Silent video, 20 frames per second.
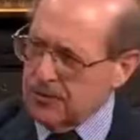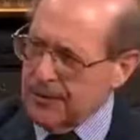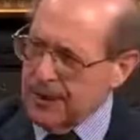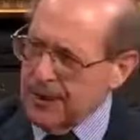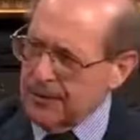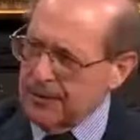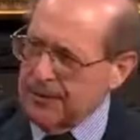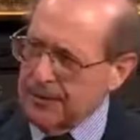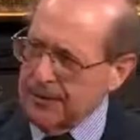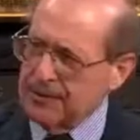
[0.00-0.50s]
will
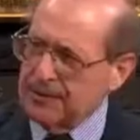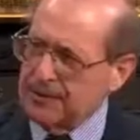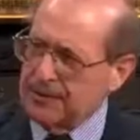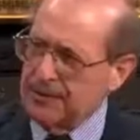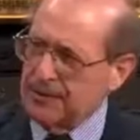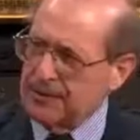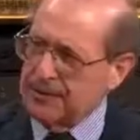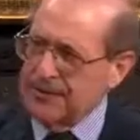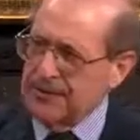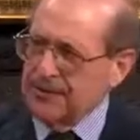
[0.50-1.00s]
grab that. But
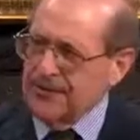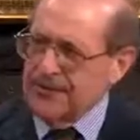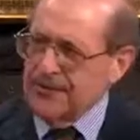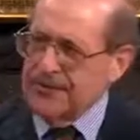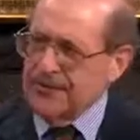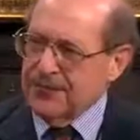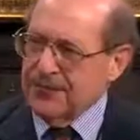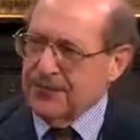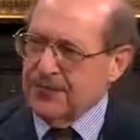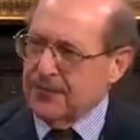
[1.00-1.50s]
she's
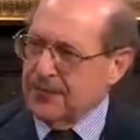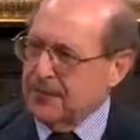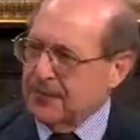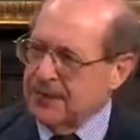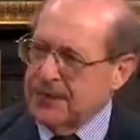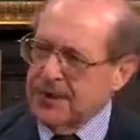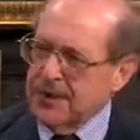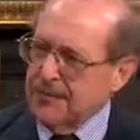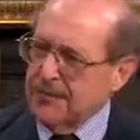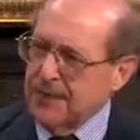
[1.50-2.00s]
80...
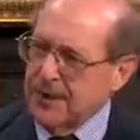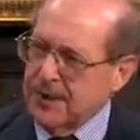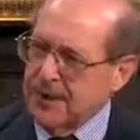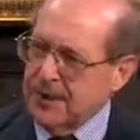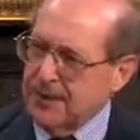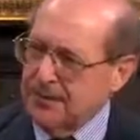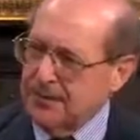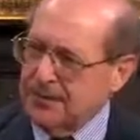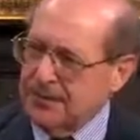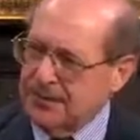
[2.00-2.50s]
Doesn't
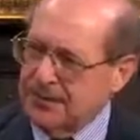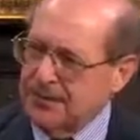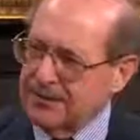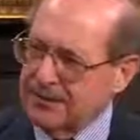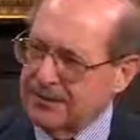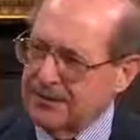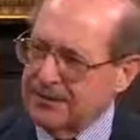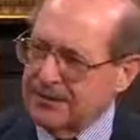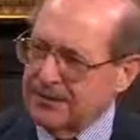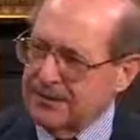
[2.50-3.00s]
matter. 3
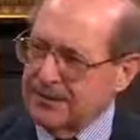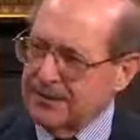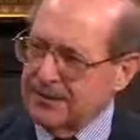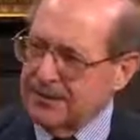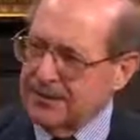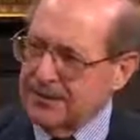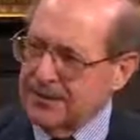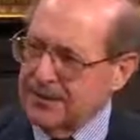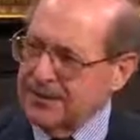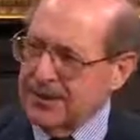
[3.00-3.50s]
years old.
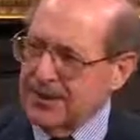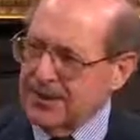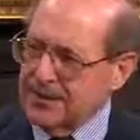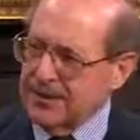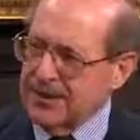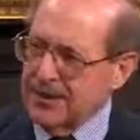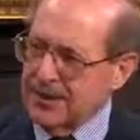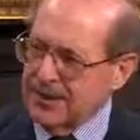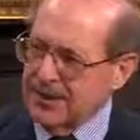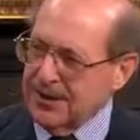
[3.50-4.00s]
Just
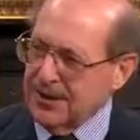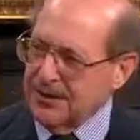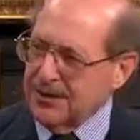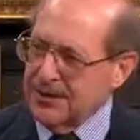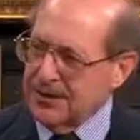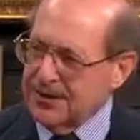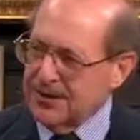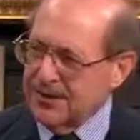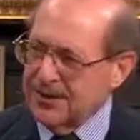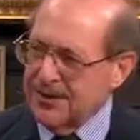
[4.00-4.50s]
like Tug,
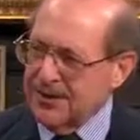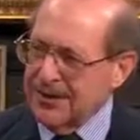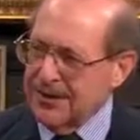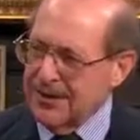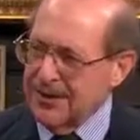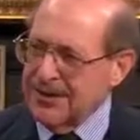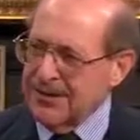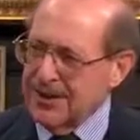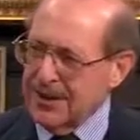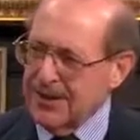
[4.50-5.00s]
he's
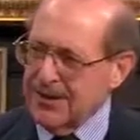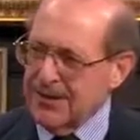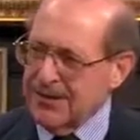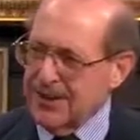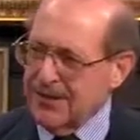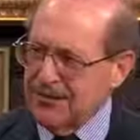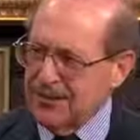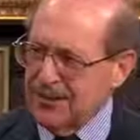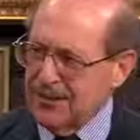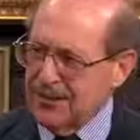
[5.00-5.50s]

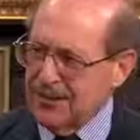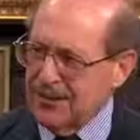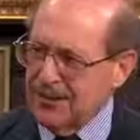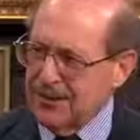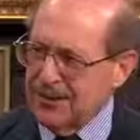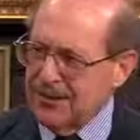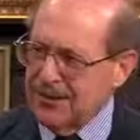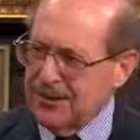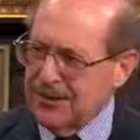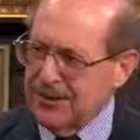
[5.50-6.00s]
87 years
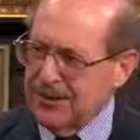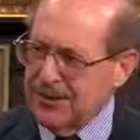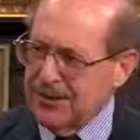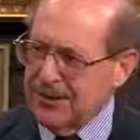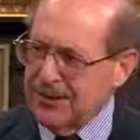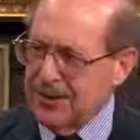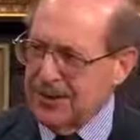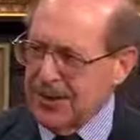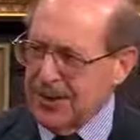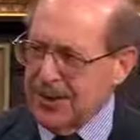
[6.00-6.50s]
old, and he
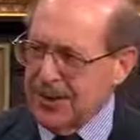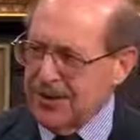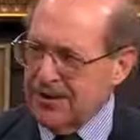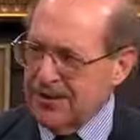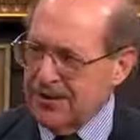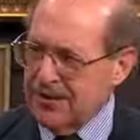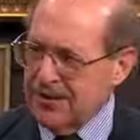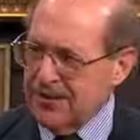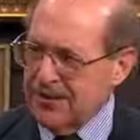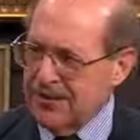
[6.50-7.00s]
was on
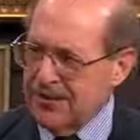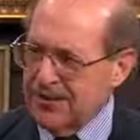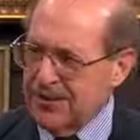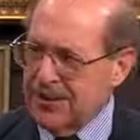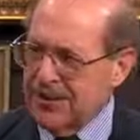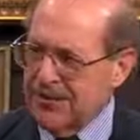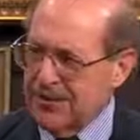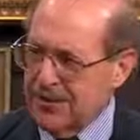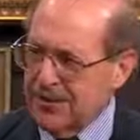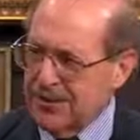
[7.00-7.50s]
dialysis for
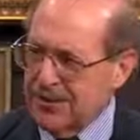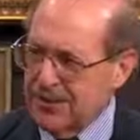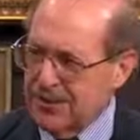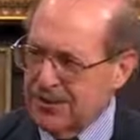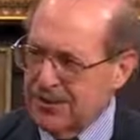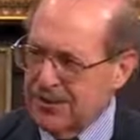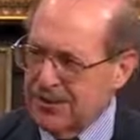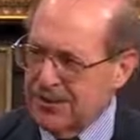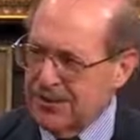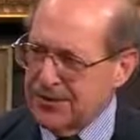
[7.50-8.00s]
73
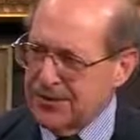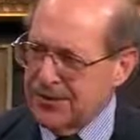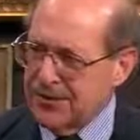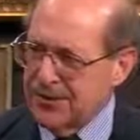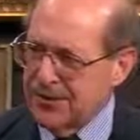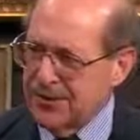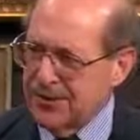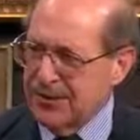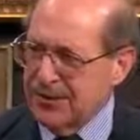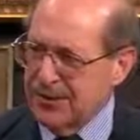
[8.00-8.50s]
years.
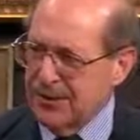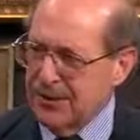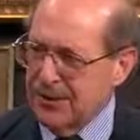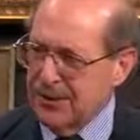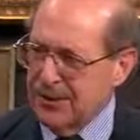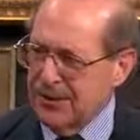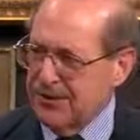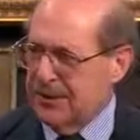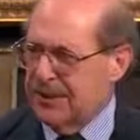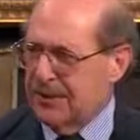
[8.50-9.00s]

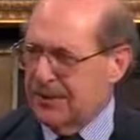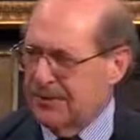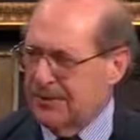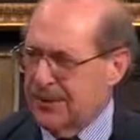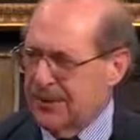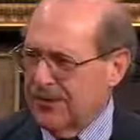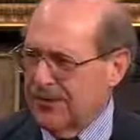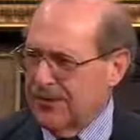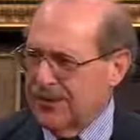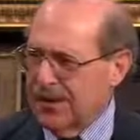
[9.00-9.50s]
And in a
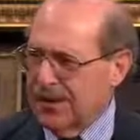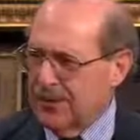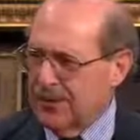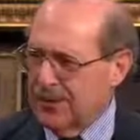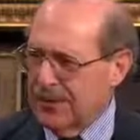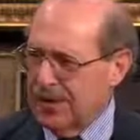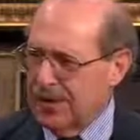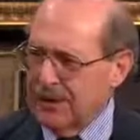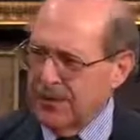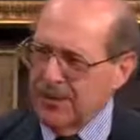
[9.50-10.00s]
month's time,
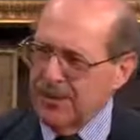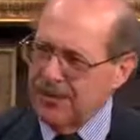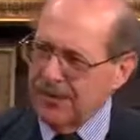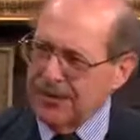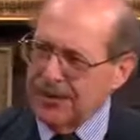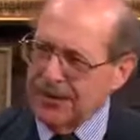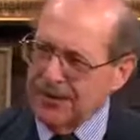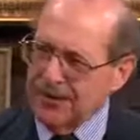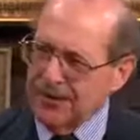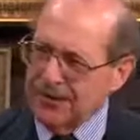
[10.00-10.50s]
we got him off
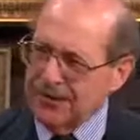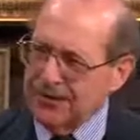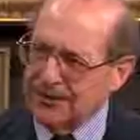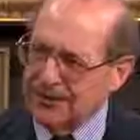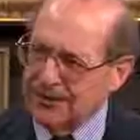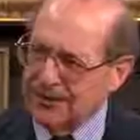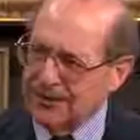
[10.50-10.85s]
dialysis. Doc, are you for